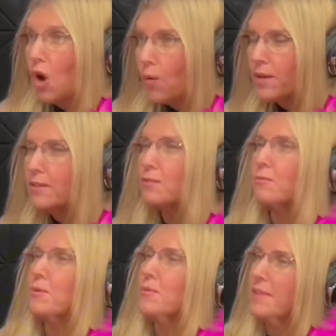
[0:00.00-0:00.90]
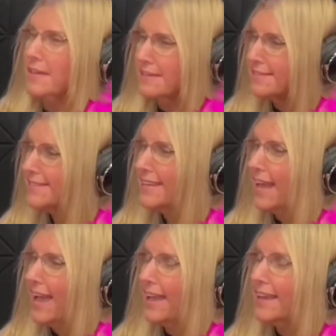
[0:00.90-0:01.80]
through this
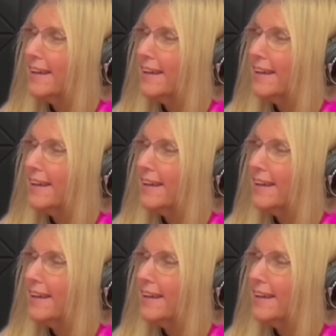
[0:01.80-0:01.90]
today